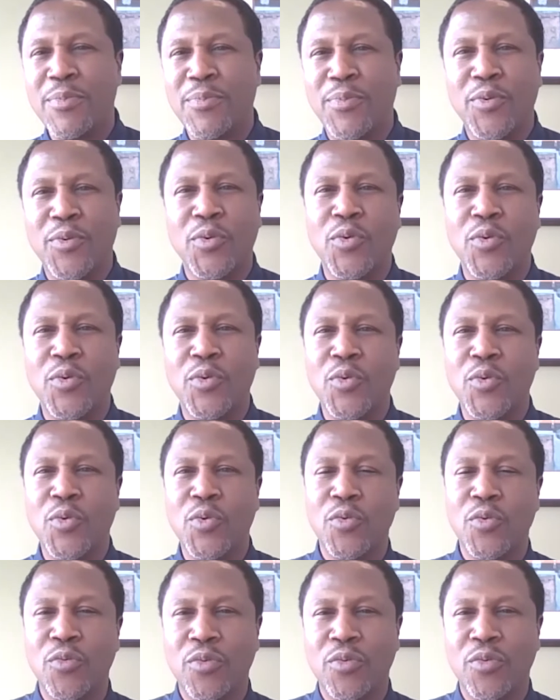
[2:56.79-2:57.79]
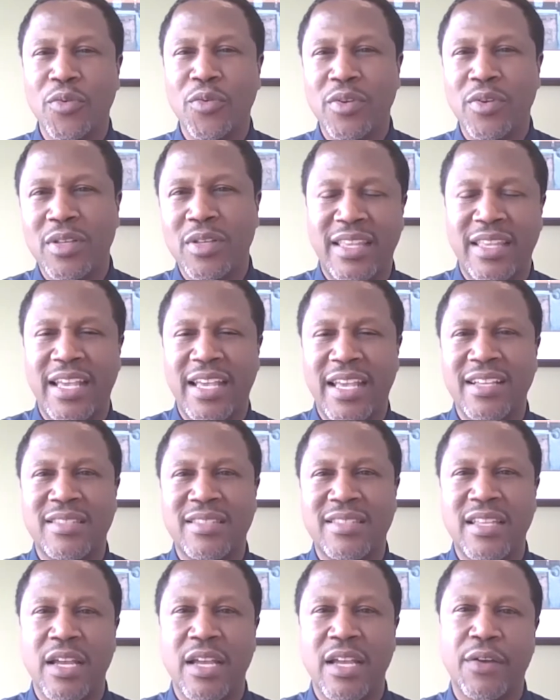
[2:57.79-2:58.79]
you know, saw things differently
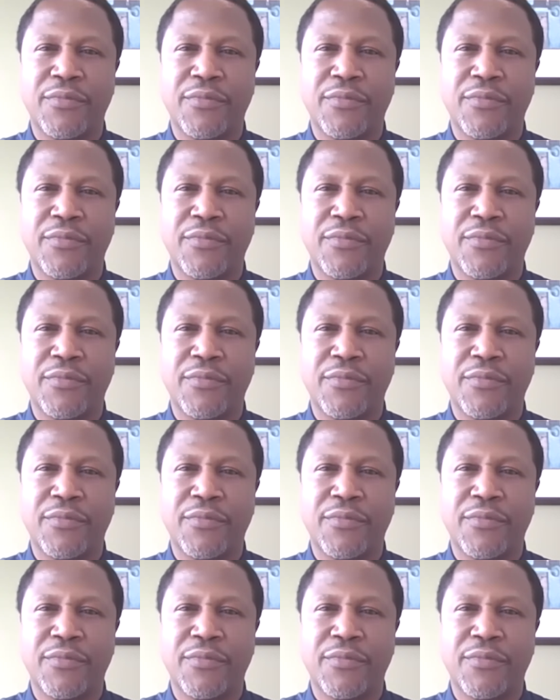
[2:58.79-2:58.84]
than